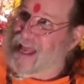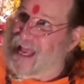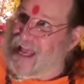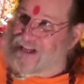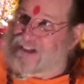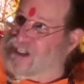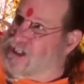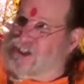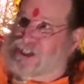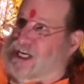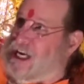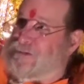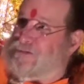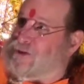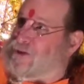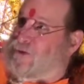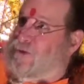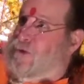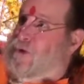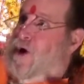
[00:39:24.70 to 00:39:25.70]
It just keeps
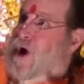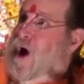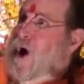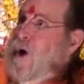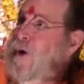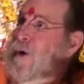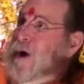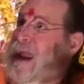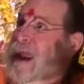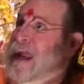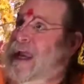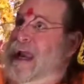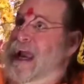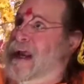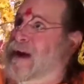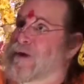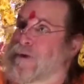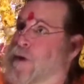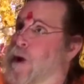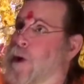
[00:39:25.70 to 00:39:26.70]
growing
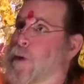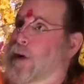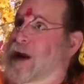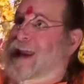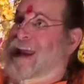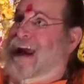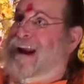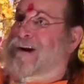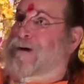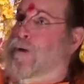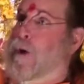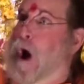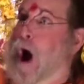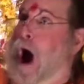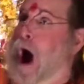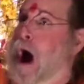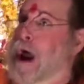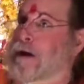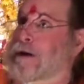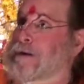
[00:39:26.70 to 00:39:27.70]
and growing and
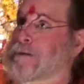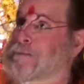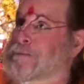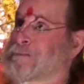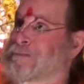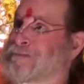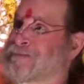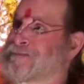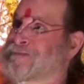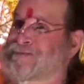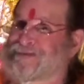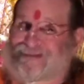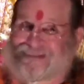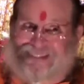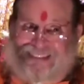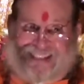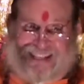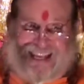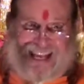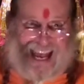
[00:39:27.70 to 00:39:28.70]
growing
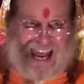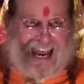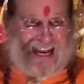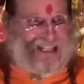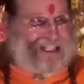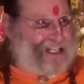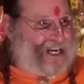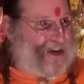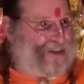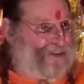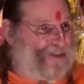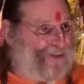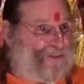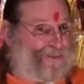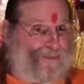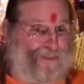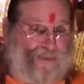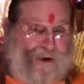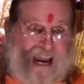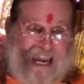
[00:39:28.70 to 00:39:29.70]
until
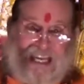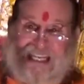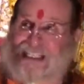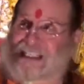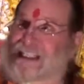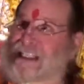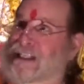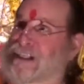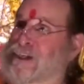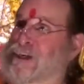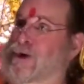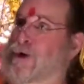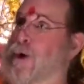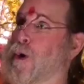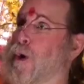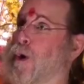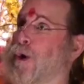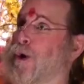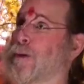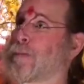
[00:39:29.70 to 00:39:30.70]
you've raised
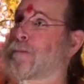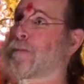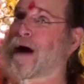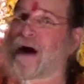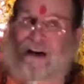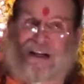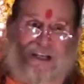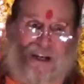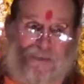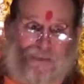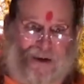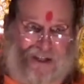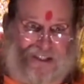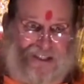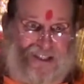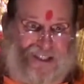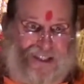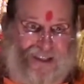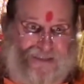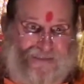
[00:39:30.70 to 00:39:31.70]
your
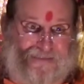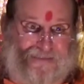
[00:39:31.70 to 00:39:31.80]
monument.